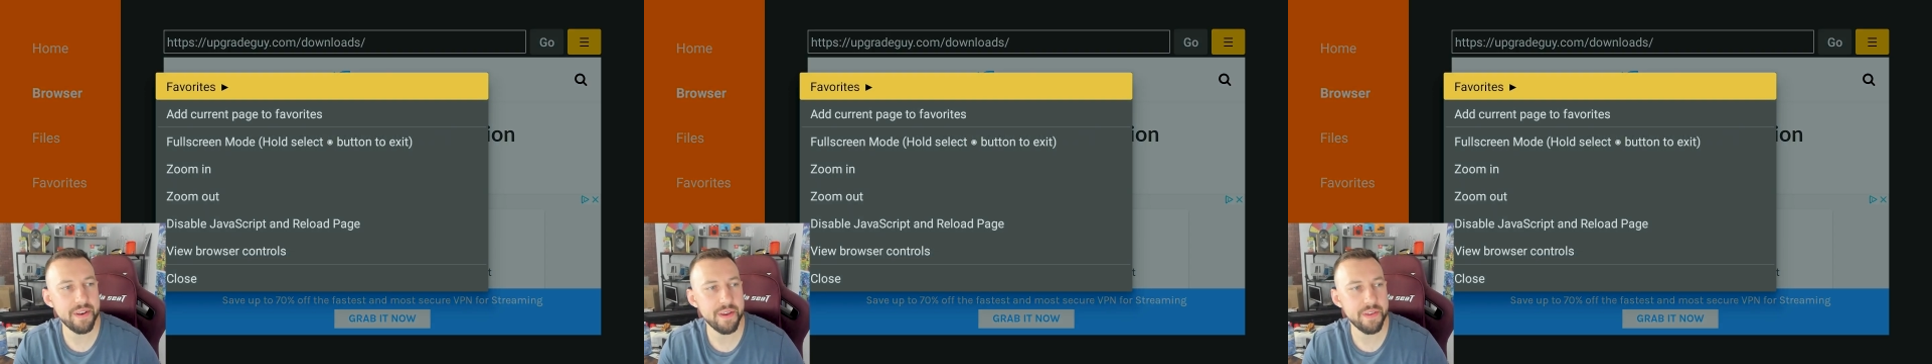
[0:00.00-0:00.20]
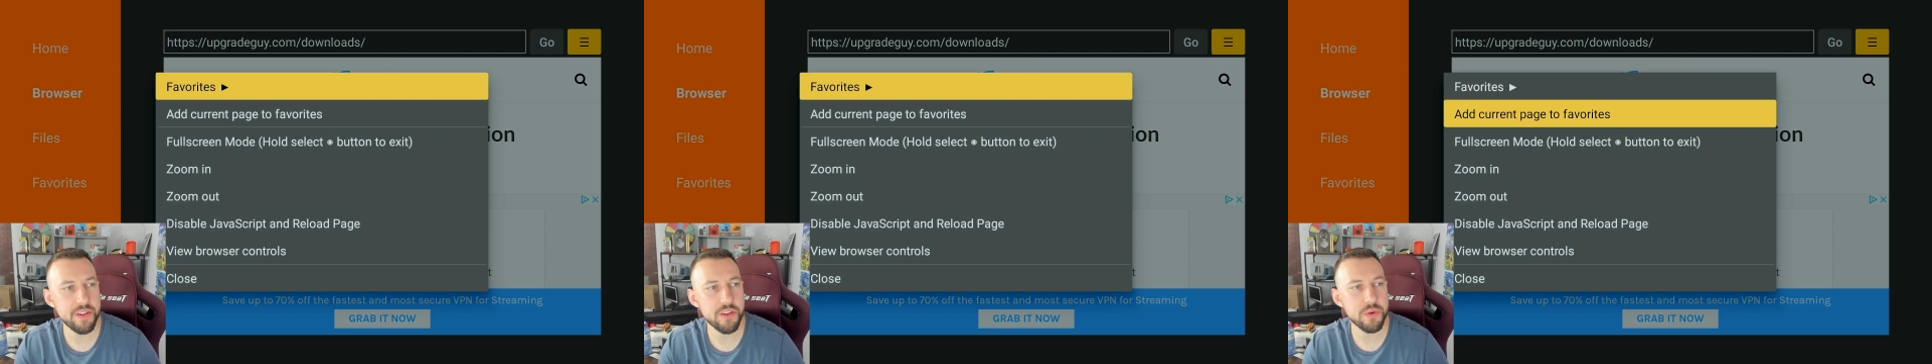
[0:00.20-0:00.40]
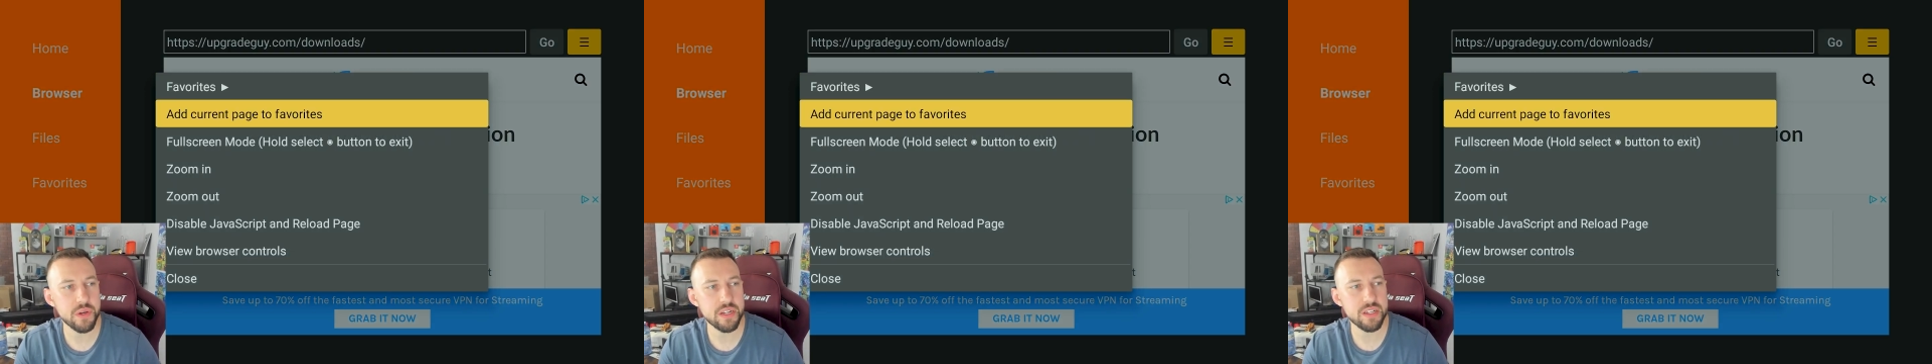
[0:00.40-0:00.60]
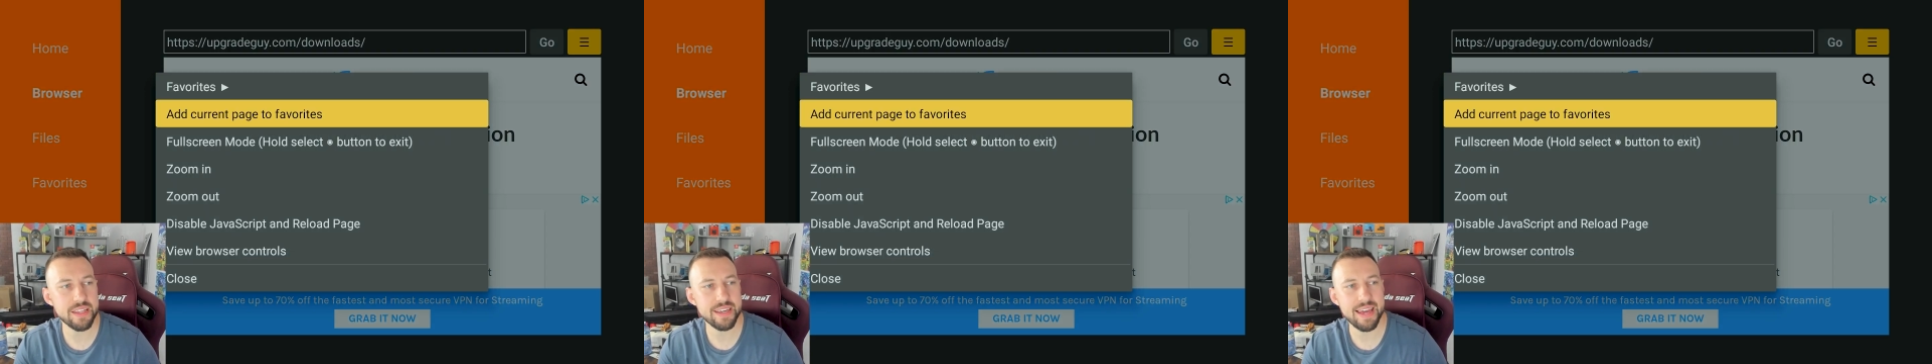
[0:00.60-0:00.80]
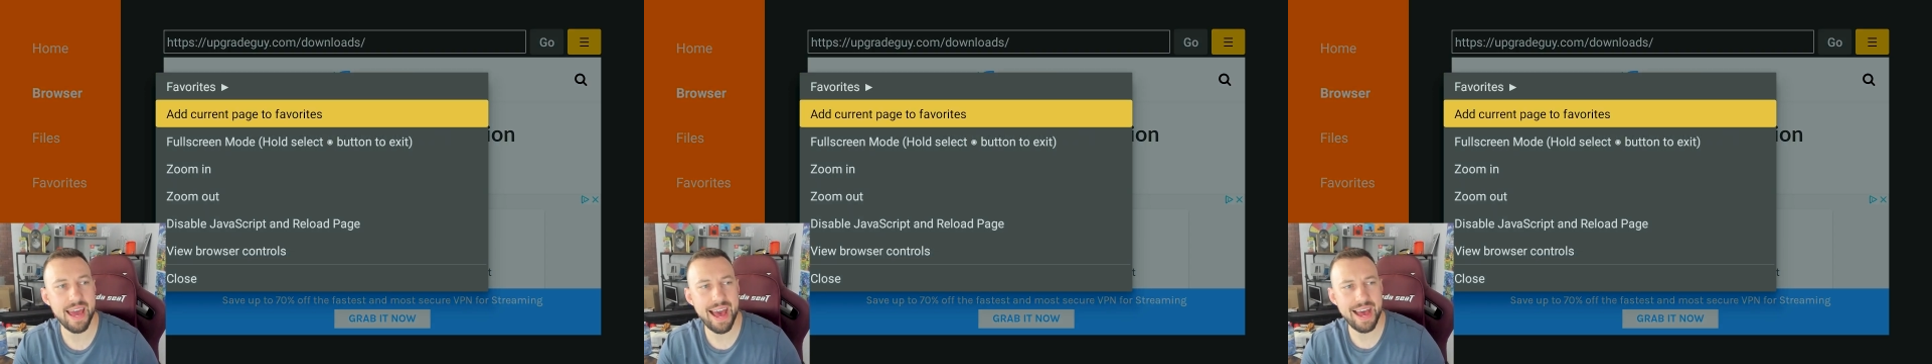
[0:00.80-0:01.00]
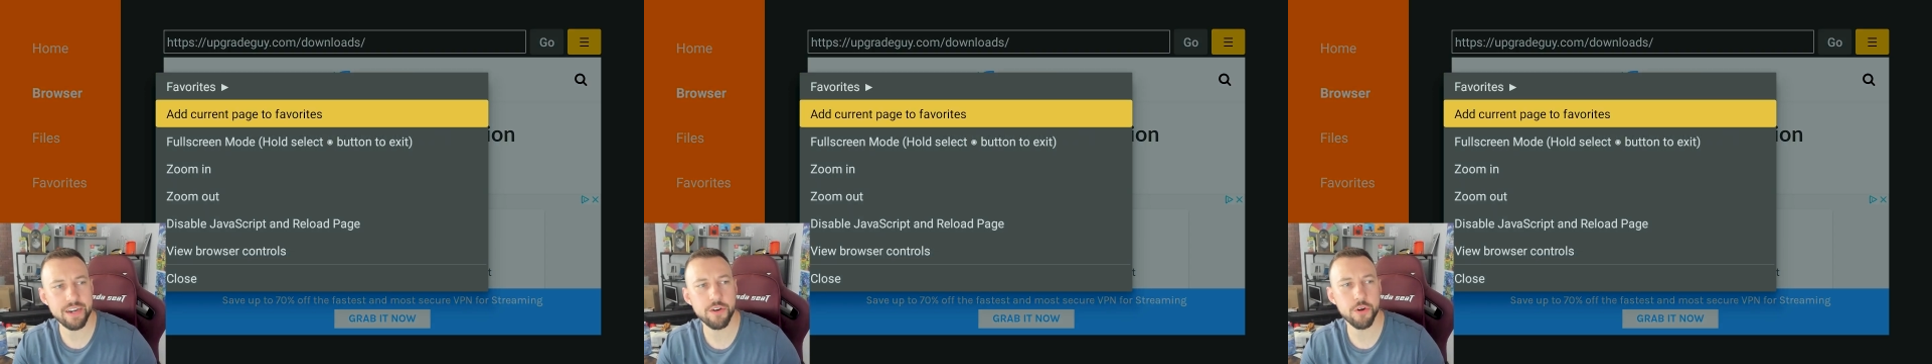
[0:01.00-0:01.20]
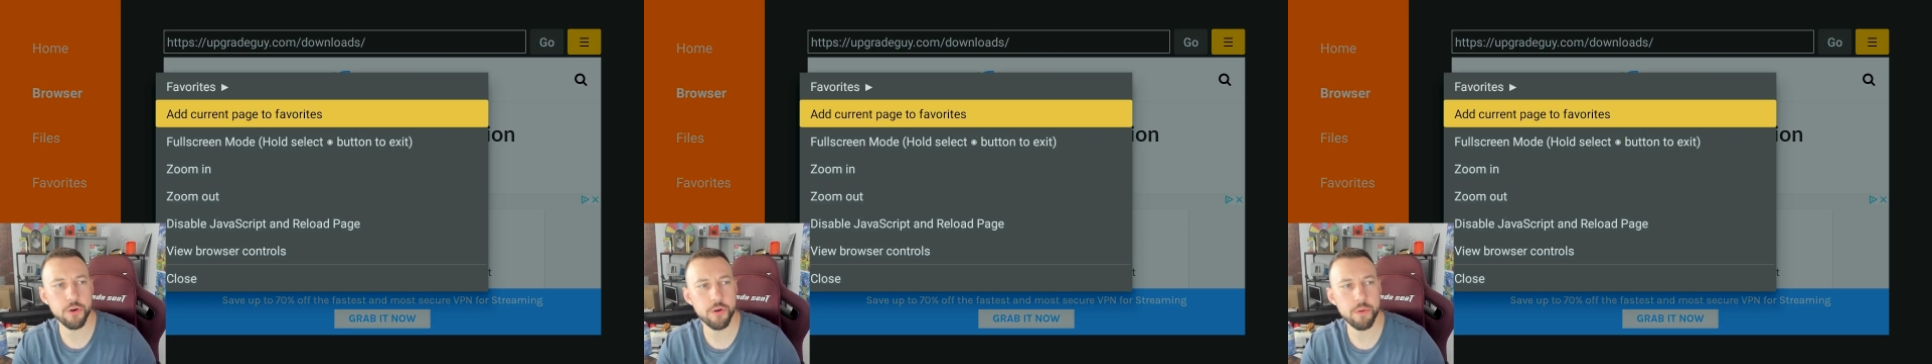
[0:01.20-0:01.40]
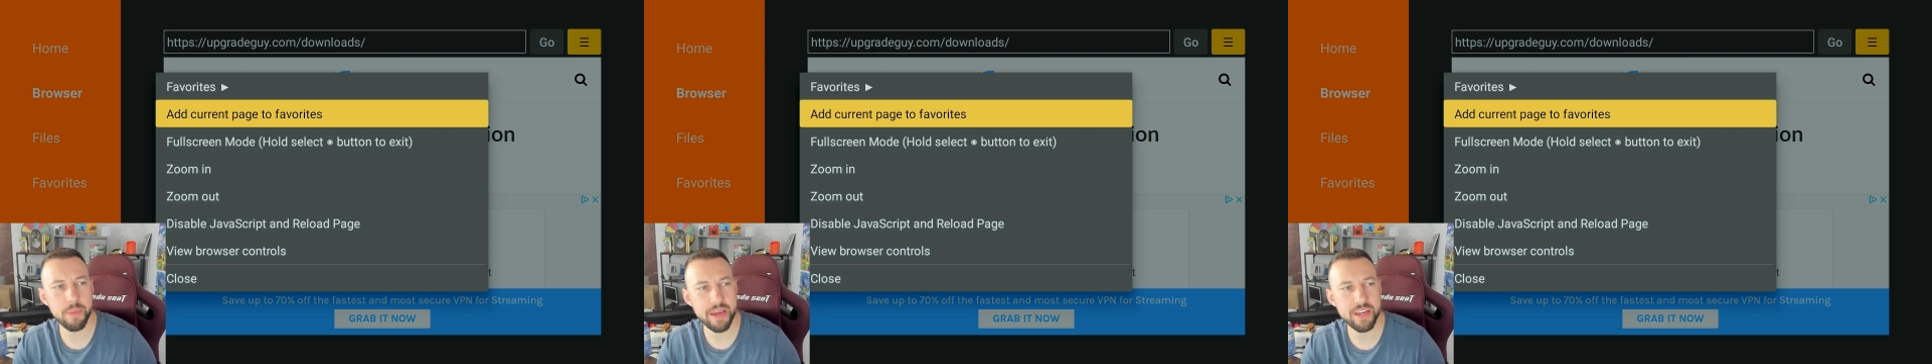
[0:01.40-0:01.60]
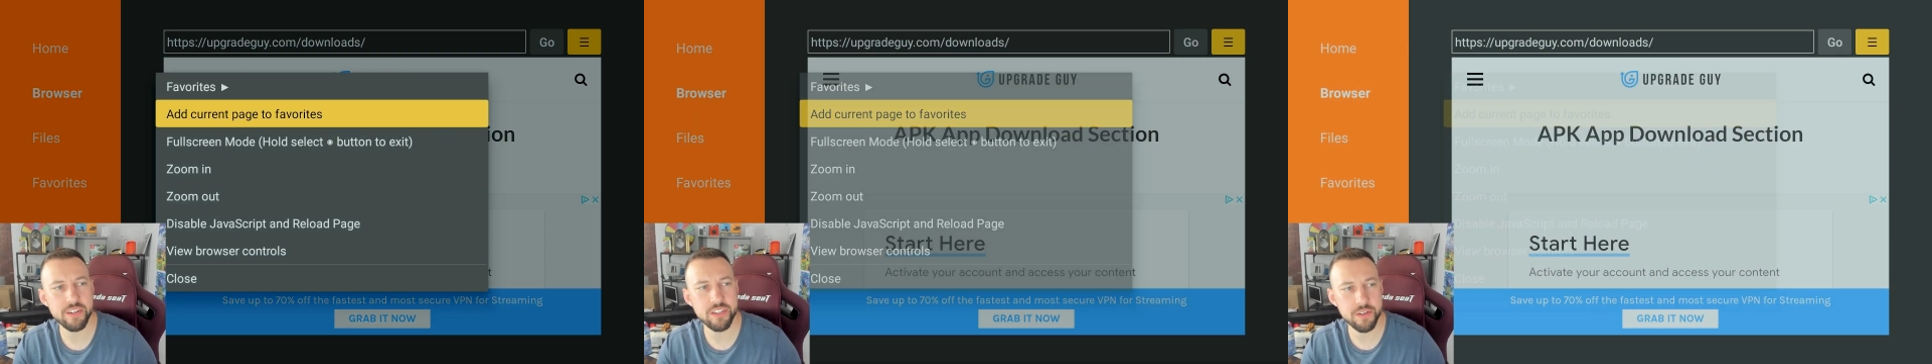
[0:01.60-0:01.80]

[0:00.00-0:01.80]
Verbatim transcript: and then you can click add current page